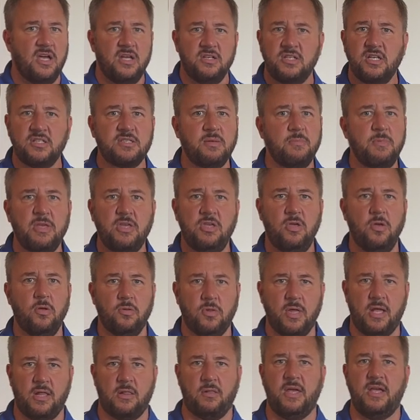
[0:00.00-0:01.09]
Does something cute,
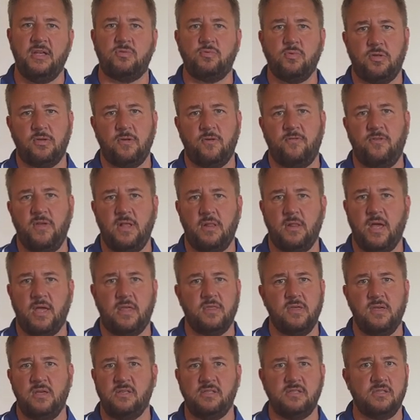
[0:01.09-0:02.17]
like lays with her feet like
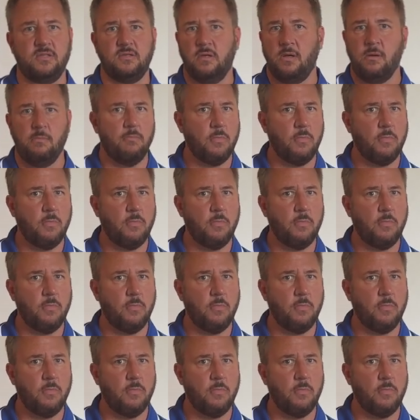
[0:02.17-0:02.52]
this.